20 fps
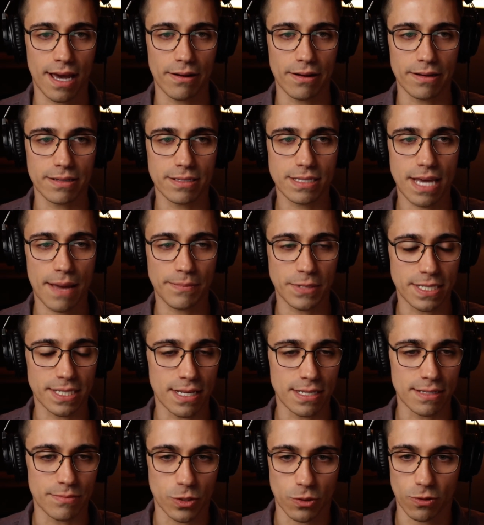
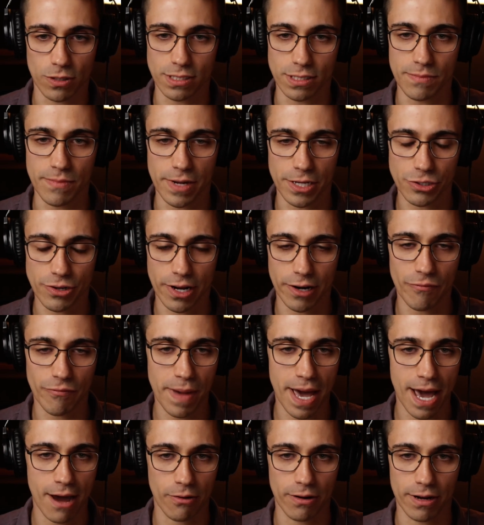skepticism towards administrative
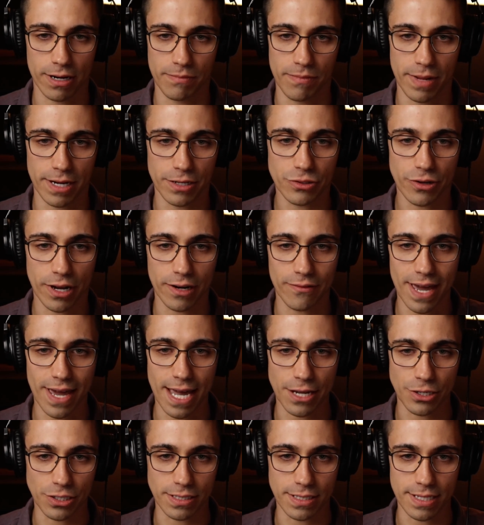power and administrative
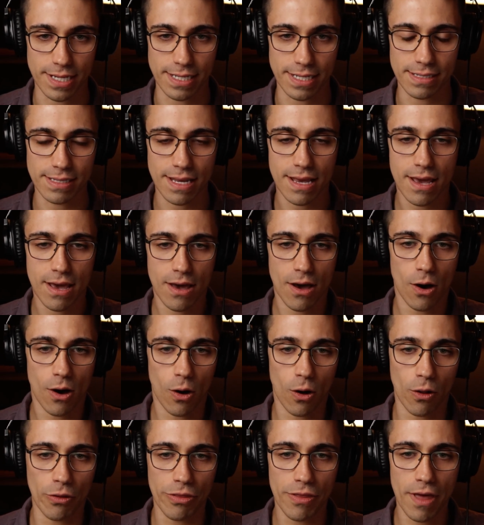agencies.
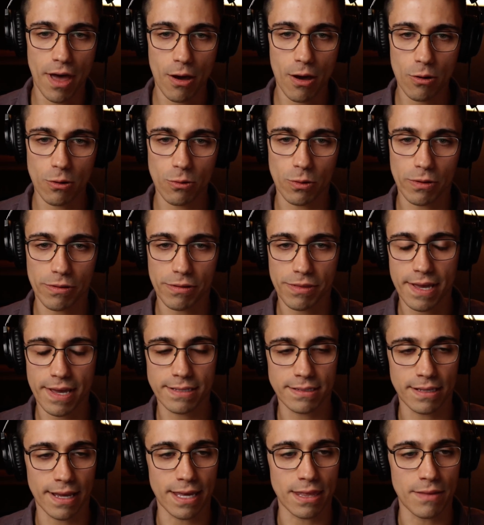Although
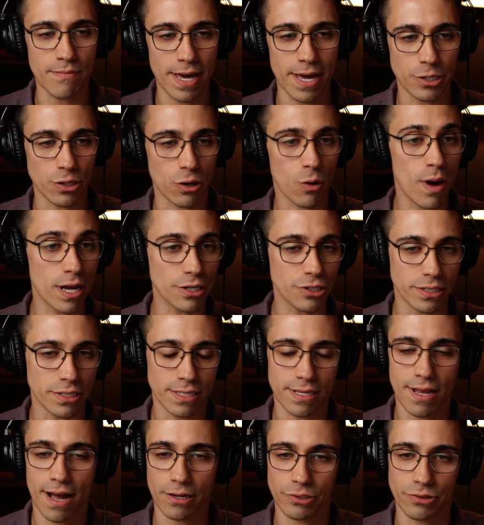things like the major questions
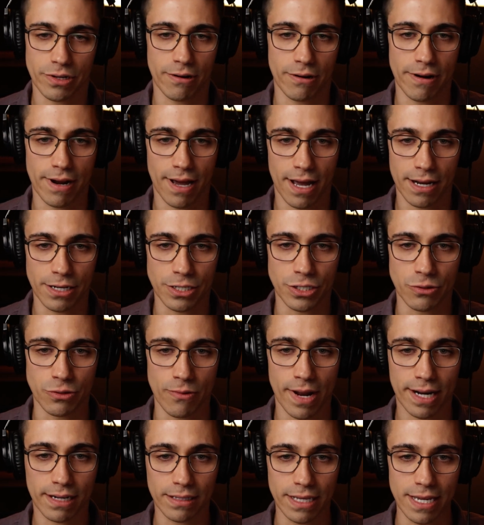doctrine are not
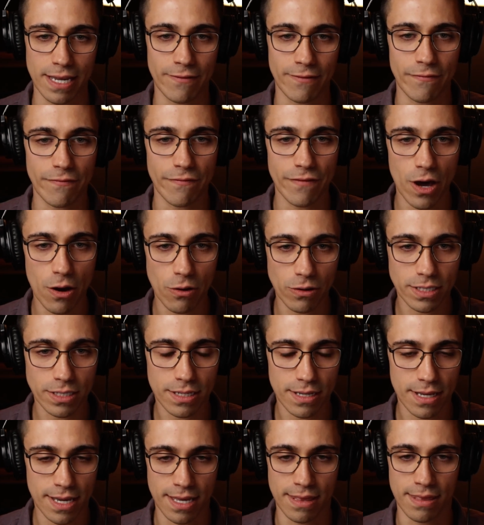directly invoked
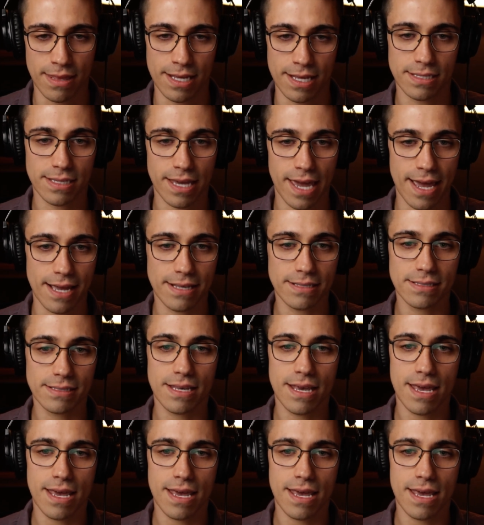in this case,